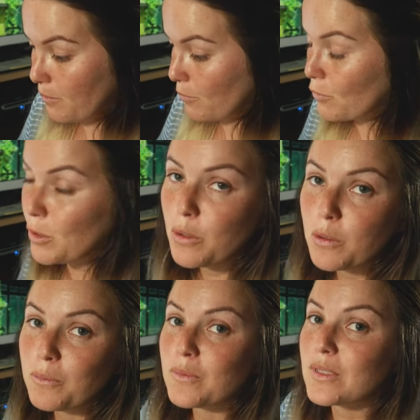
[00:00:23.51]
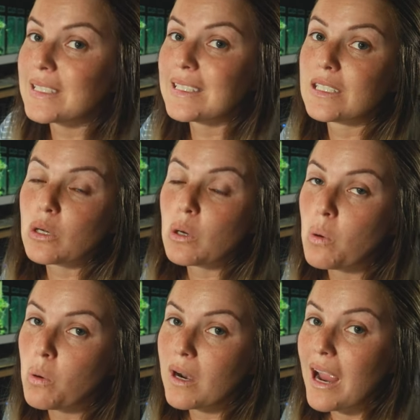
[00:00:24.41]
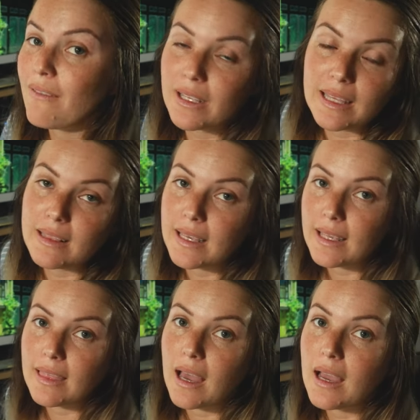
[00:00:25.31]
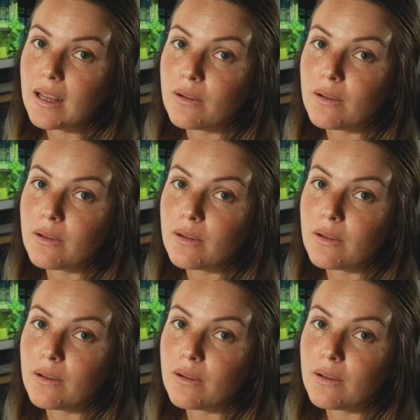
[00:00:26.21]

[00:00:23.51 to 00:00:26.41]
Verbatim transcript: rooms, decor, everything like that.